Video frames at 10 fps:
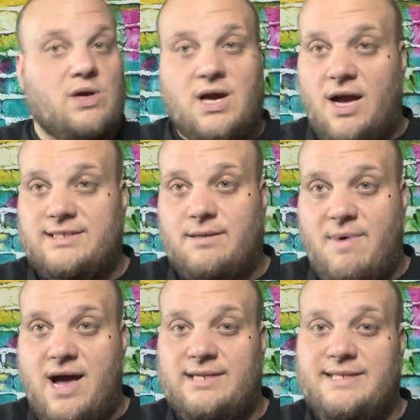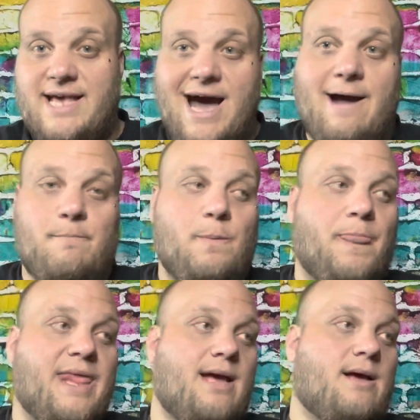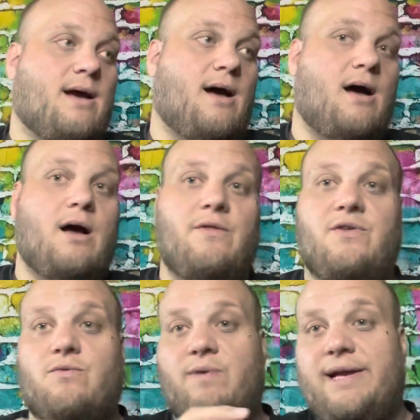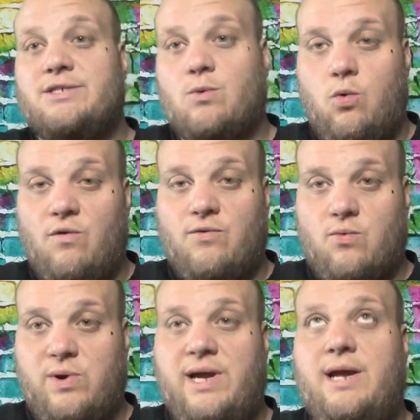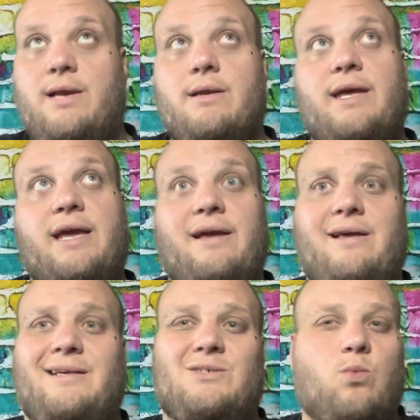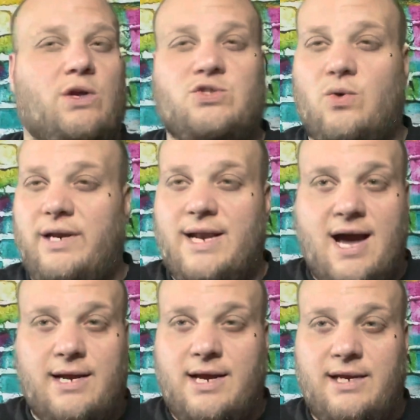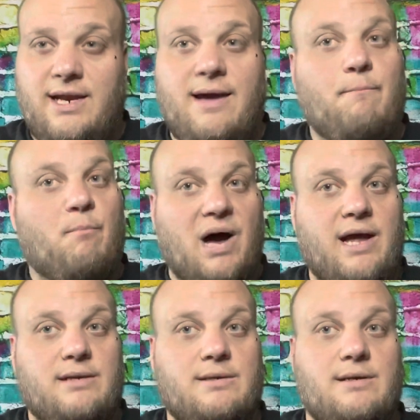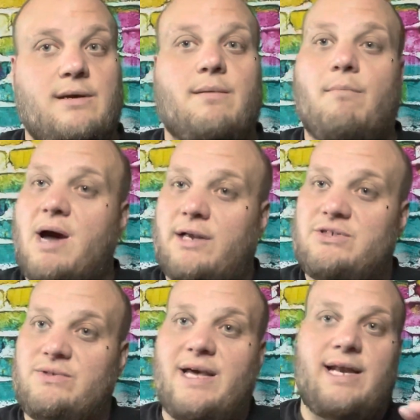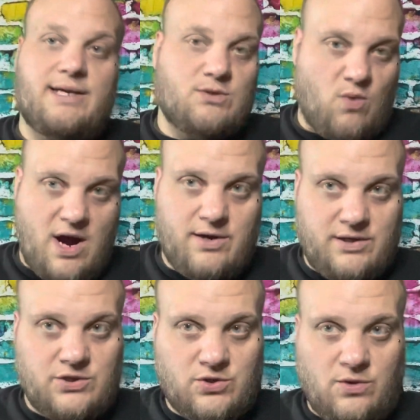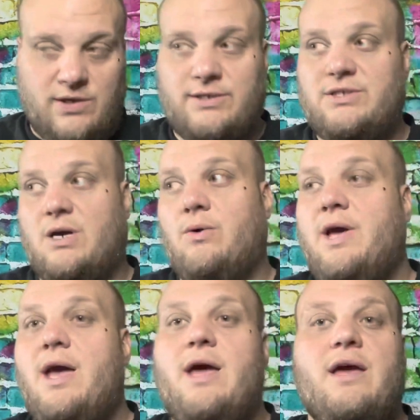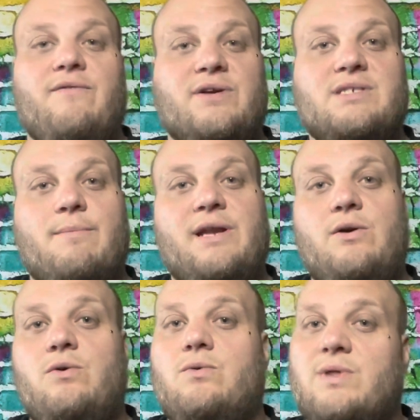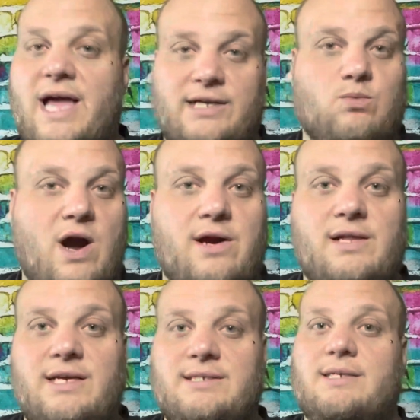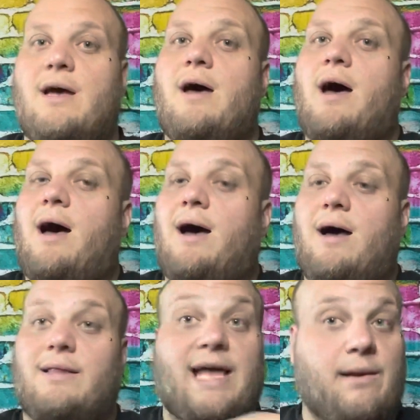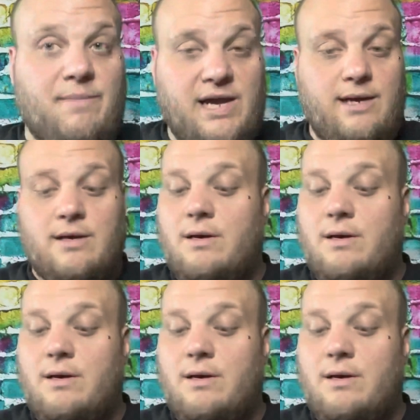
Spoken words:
customize that. The Razor Wolverine is $129.99, but mind you, that is a wired controller. So if you're somebody who likes wireless, like me,